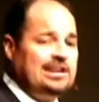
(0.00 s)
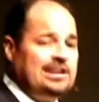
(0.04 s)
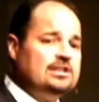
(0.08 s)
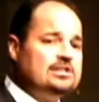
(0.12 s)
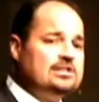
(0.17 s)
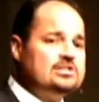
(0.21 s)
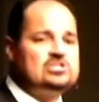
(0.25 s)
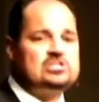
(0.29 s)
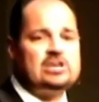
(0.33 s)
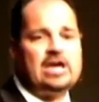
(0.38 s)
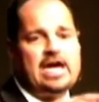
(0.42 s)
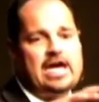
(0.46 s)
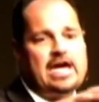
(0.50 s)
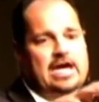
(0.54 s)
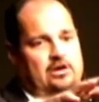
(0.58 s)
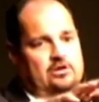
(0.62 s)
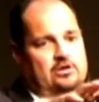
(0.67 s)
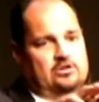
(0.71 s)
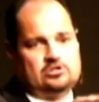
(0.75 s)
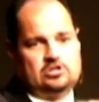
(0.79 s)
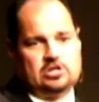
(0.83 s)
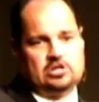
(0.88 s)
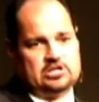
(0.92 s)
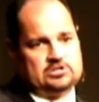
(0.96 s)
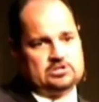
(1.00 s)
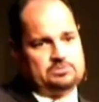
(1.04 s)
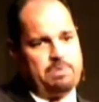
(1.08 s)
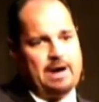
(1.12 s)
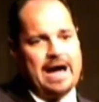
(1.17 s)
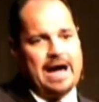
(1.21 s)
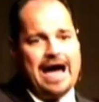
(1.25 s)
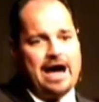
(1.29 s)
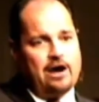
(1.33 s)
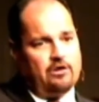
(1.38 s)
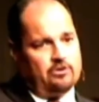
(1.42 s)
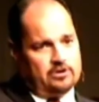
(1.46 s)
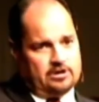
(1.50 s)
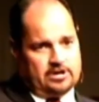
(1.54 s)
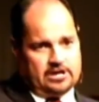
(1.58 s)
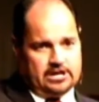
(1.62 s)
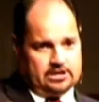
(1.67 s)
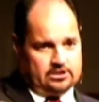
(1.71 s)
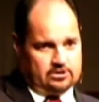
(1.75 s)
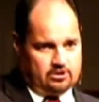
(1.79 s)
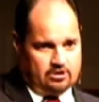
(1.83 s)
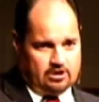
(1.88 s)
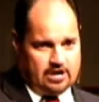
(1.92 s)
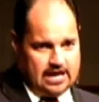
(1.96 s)
say just power and
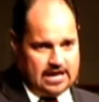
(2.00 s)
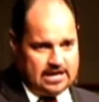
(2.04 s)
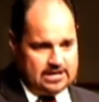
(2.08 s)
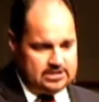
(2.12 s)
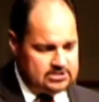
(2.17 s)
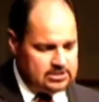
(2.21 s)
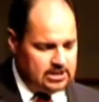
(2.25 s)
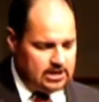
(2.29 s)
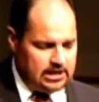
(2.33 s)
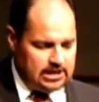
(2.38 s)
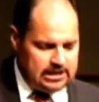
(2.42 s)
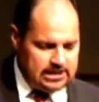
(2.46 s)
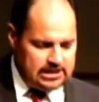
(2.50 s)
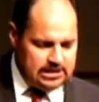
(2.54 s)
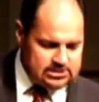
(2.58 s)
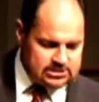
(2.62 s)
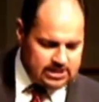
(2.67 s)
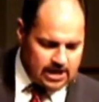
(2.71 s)
grace. He said